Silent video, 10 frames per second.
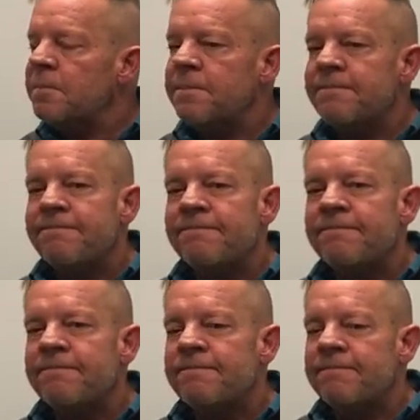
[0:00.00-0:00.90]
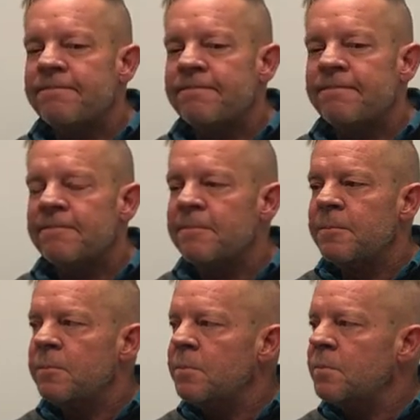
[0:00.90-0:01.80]

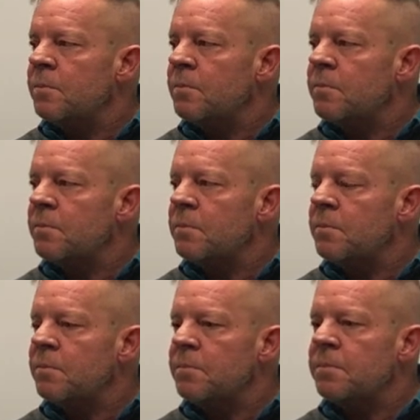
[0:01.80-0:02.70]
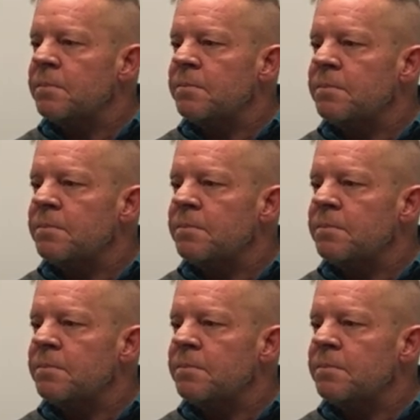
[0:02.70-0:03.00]
(silent)